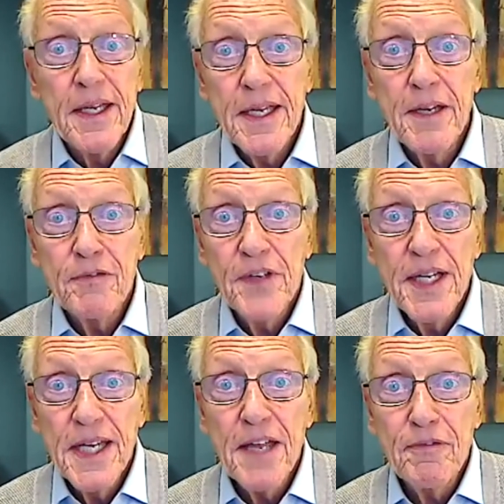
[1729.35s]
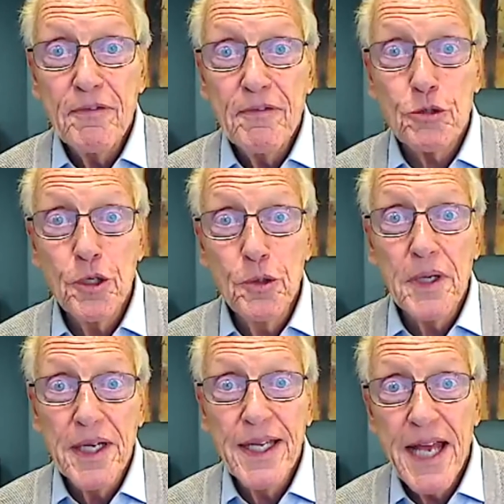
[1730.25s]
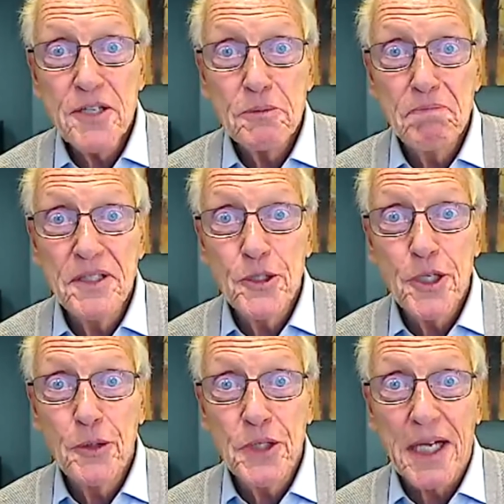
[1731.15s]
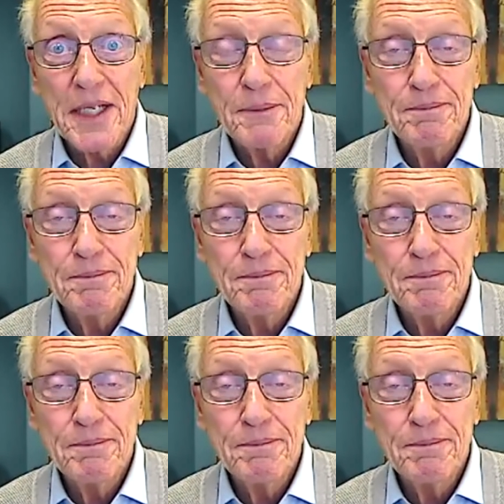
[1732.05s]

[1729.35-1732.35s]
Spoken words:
If it's true, it hasn't been shown yet.